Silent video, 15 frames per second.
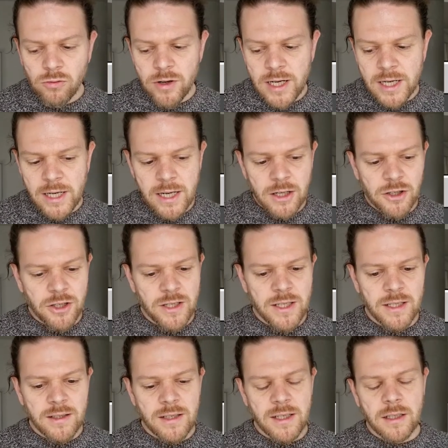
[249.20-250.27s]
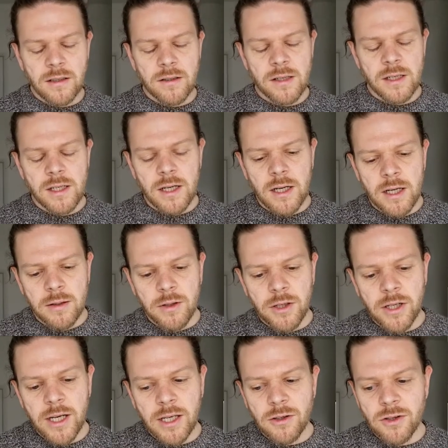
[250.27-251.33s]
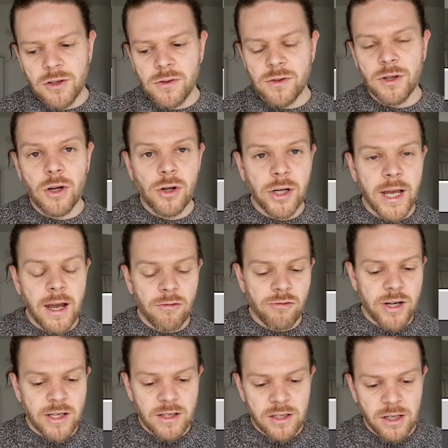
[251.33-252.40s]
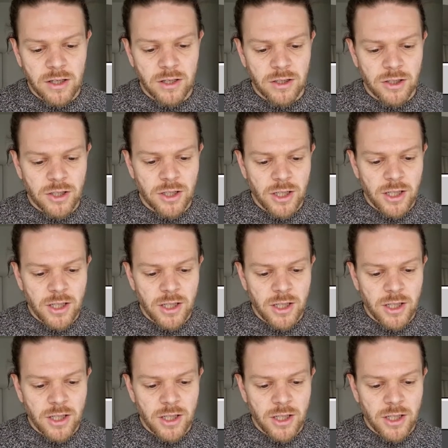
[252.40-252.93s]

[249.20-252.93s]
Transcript: really interesting things you can get your students to look at, research.